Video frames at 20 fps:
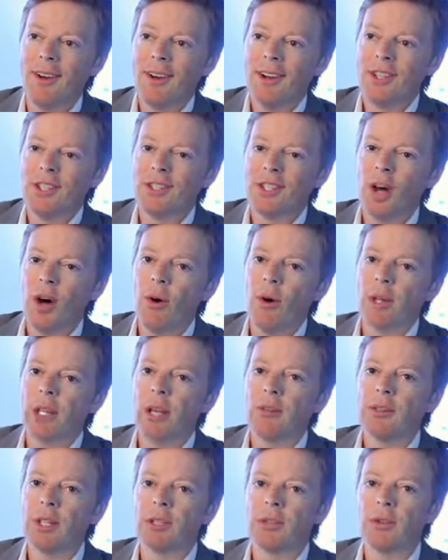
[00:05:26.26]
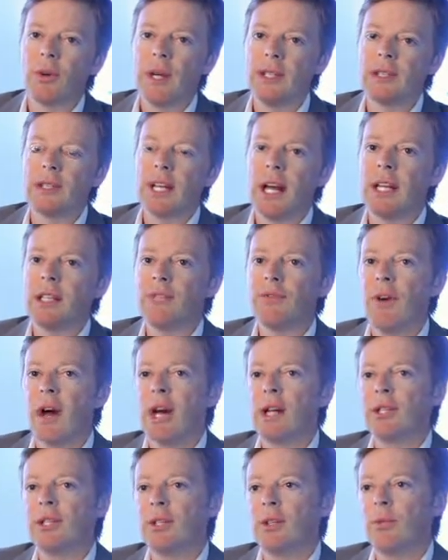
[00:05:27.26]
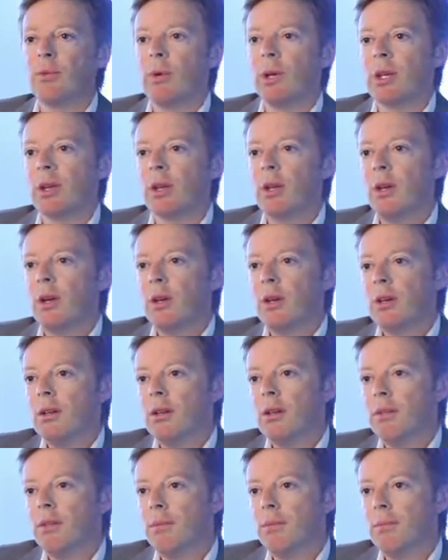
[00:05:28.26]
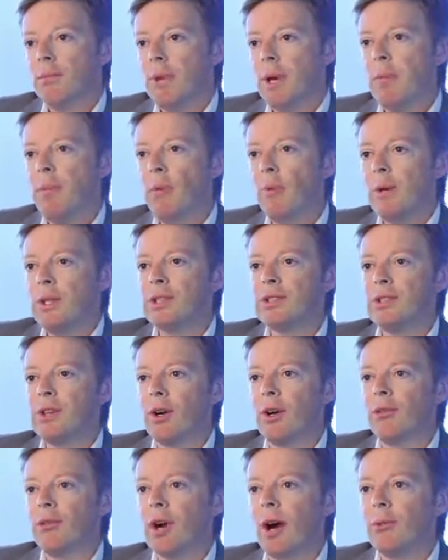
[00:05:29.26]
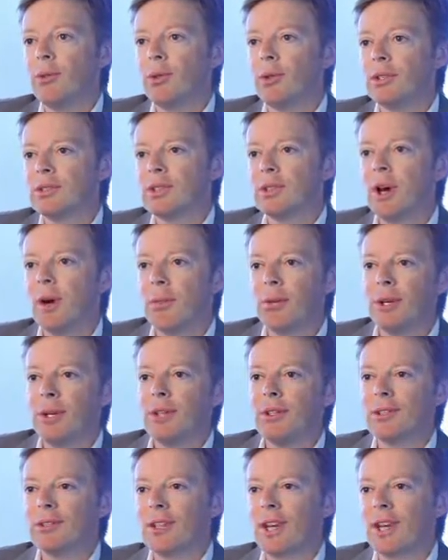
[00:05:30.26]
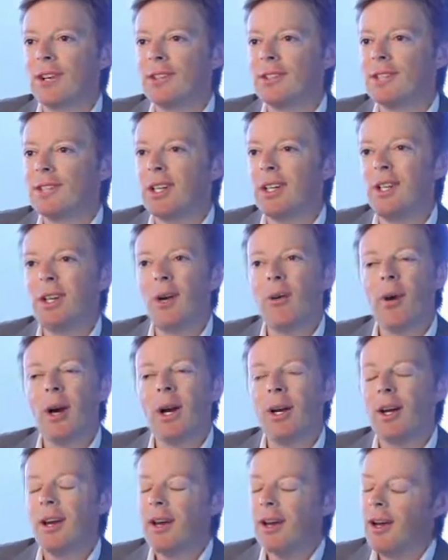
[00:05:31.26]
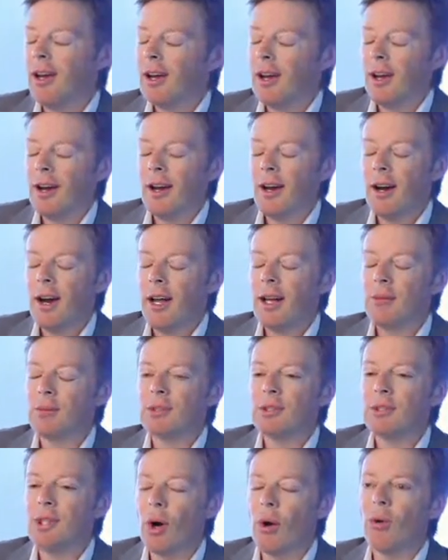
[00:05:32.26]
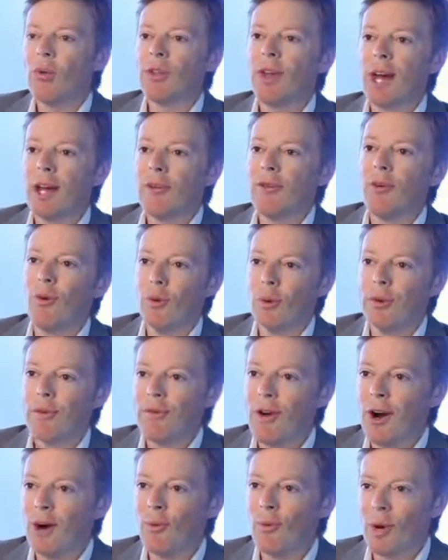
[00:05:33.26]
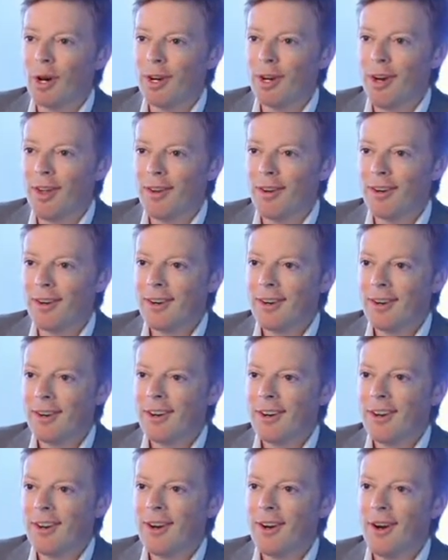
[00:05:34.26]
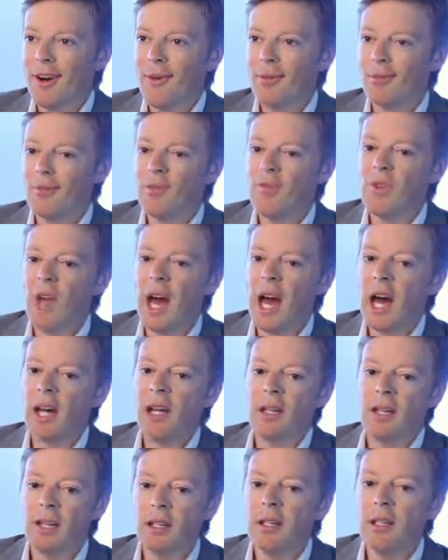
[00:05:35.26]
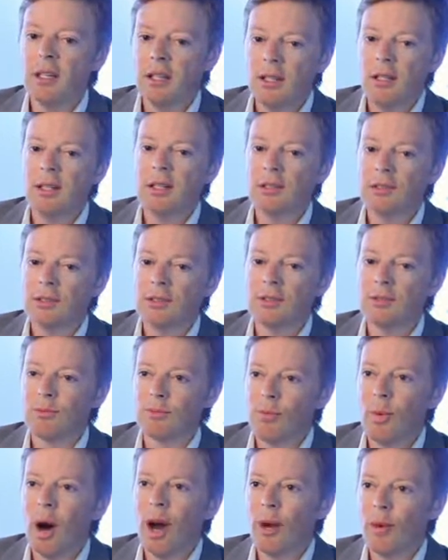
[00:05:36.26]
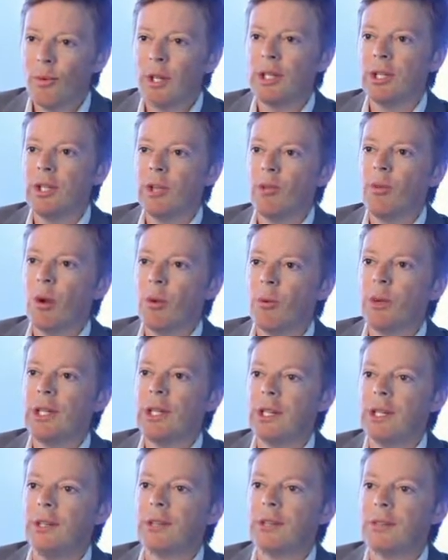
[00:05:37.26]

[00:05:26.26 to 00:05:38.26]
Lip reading: So it gives us great satisfaction when the people we serve come to us a couple years later and say, you know what, I am so thankful we found one another. That is why we do what we do.